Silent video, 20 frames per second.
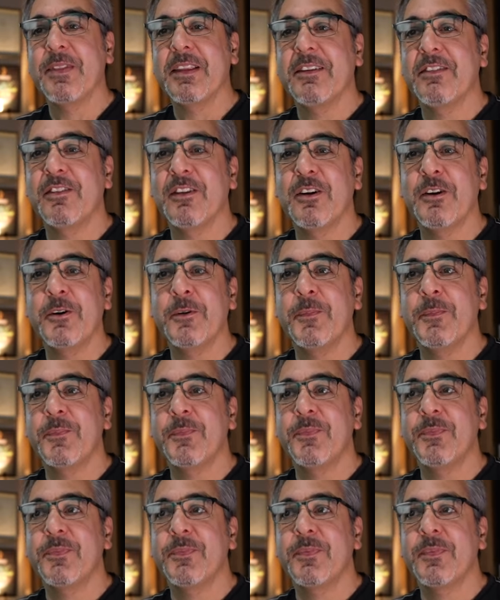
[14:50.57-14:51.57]
So
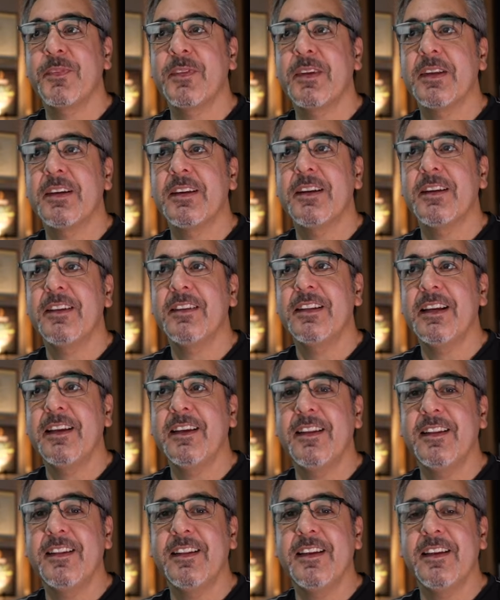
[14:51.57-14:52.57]

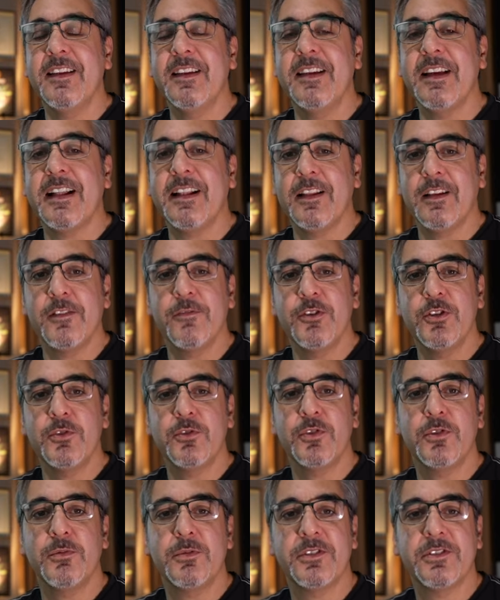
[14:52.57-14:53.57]
they a lot of
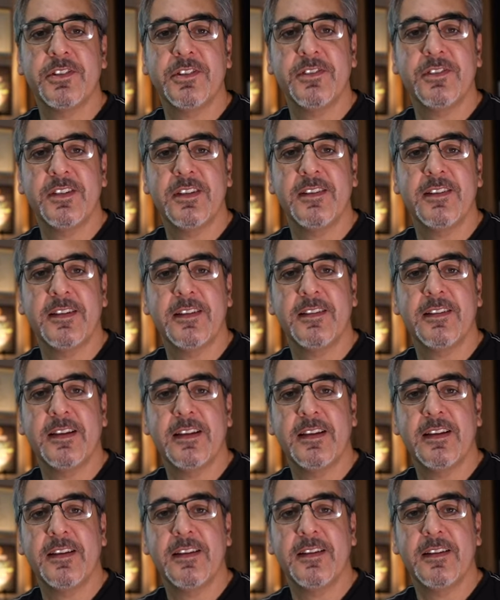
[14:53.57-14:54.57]
YouTubers, I've seen that
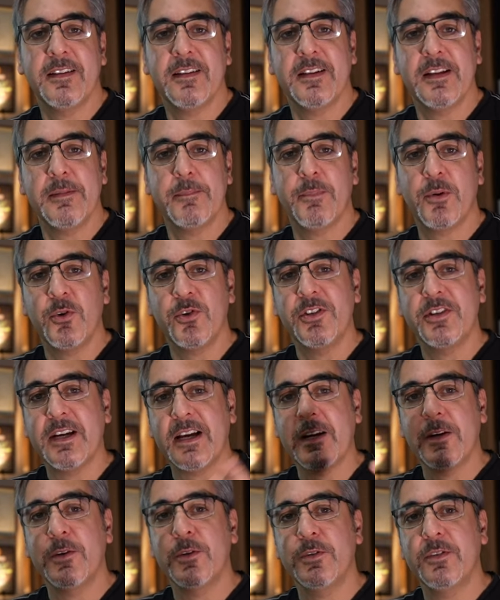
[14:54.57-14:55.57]
they point
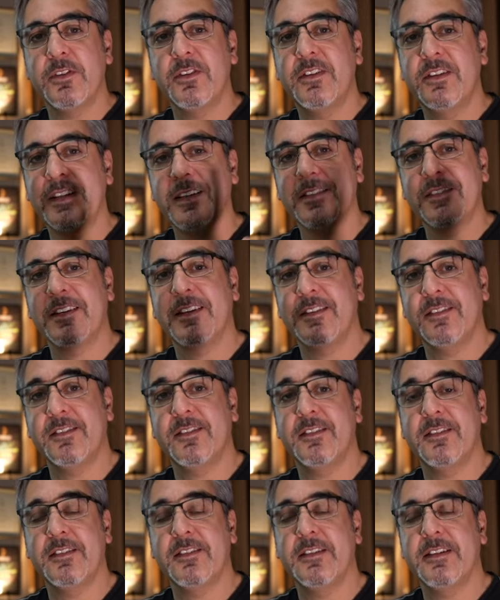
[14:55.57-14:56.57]
out this
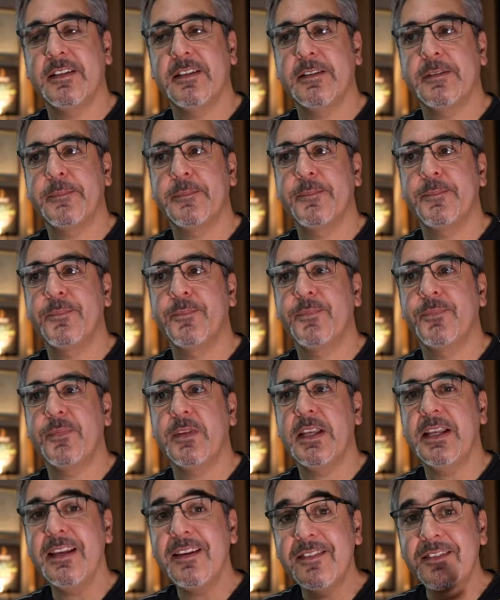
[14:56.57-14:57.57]
as the
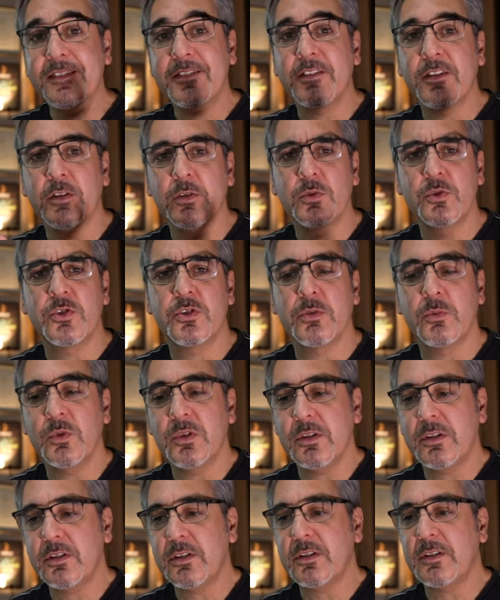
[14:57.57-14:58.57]
easy solution.
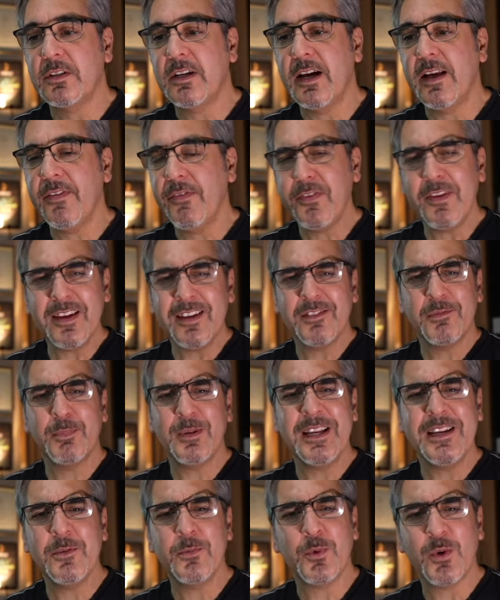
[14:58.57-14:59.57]
Well, I think it's
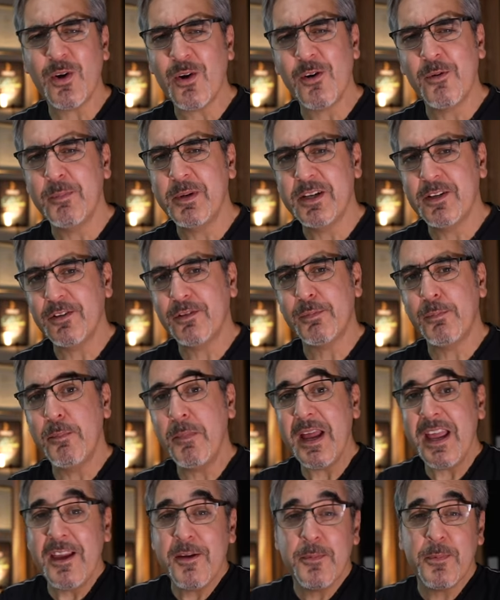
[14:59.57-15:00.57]
plain wrong, because
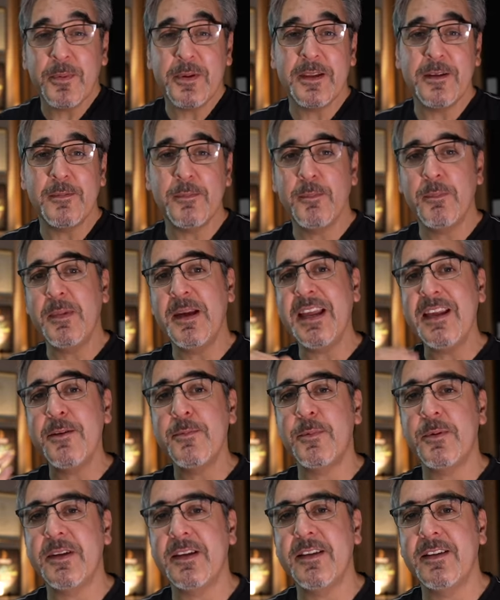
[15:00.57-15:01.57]

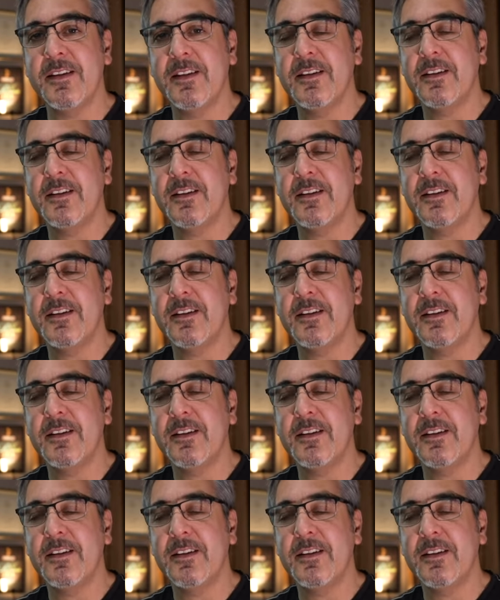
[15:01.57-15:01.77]
maybe